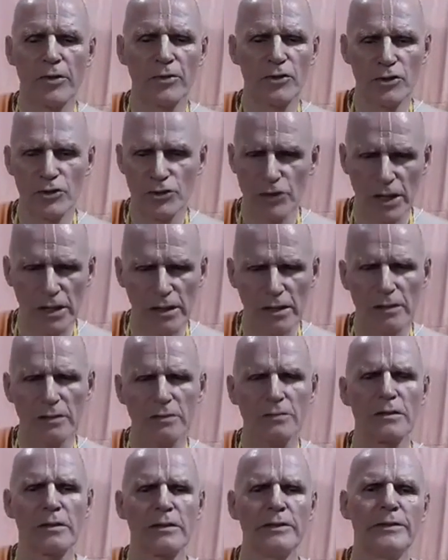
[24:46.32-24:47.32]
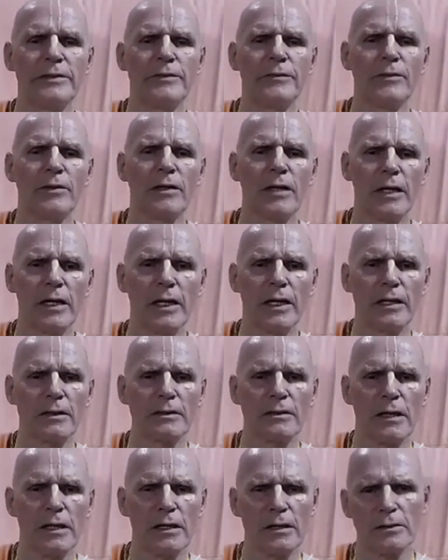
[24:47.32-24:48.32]
share
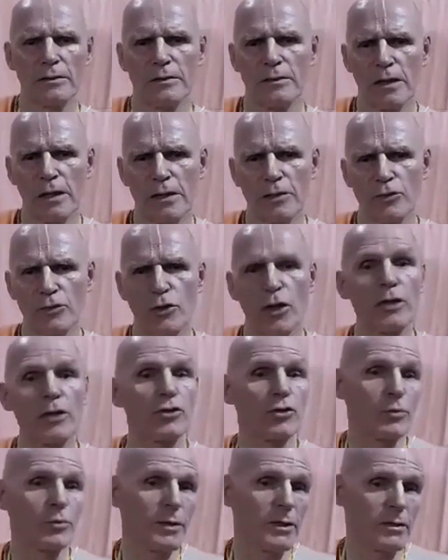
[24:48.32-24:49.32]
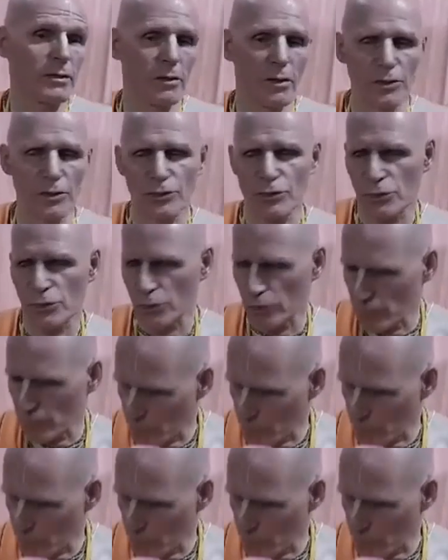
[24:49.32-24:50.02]
and to be also